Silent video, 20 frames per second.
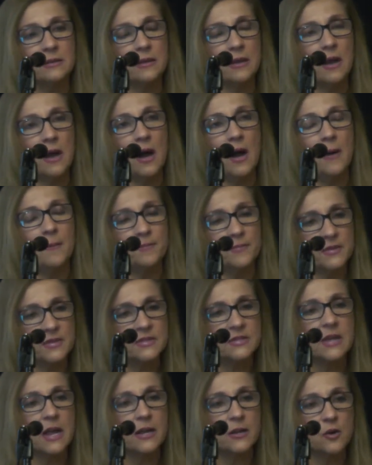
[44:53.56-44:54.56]
the
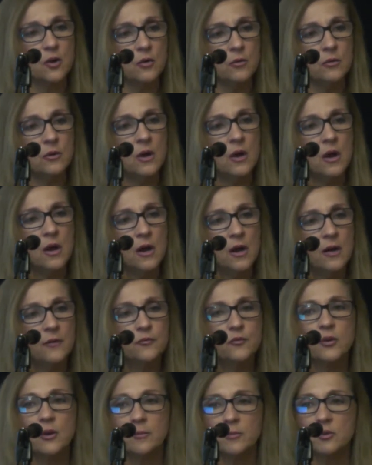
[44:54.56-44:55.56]
cycle
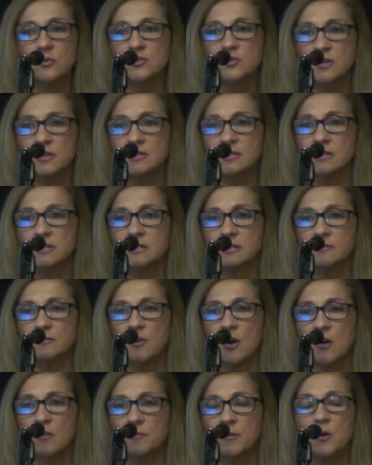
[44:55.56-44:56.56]
of criminal justice
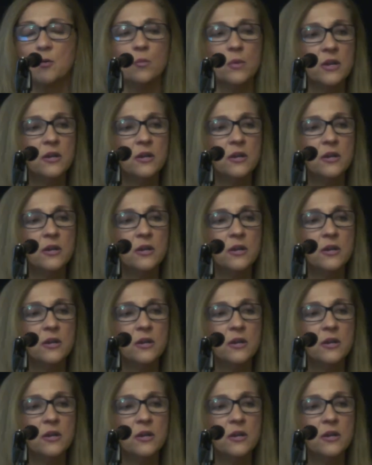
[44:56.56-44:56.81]
involvement.